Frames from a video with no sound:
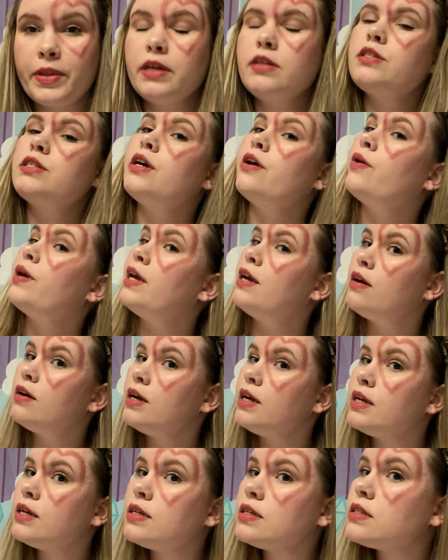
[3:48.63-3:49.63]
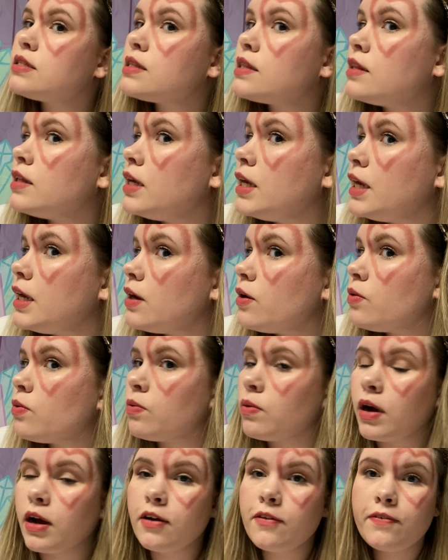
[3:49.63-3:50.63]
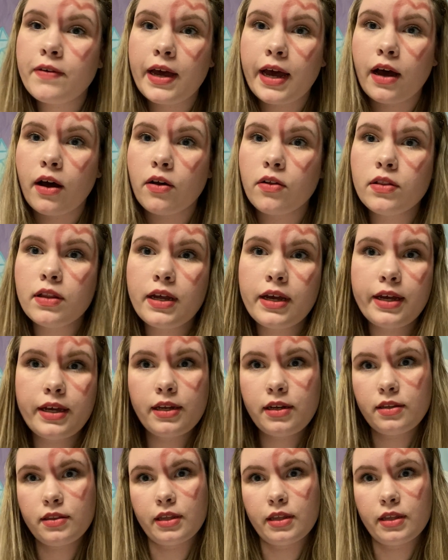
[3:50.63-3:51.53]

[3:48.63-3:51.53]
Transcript: so here is the rough outline